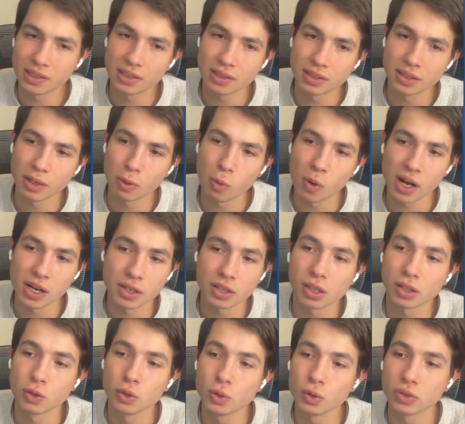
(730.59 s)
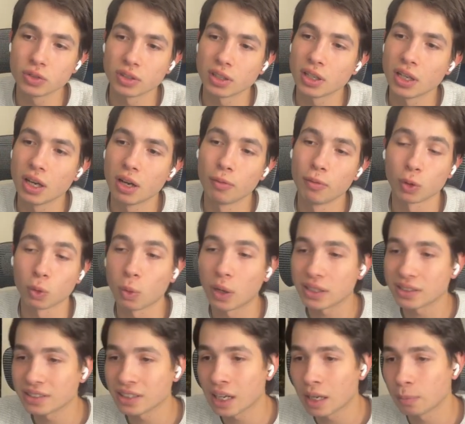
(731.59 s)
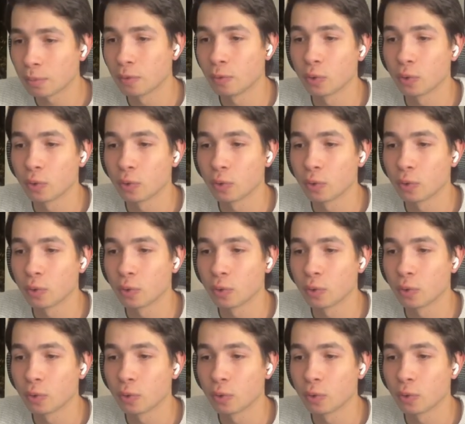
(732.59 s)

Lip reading: is the one you use for WhatsApp,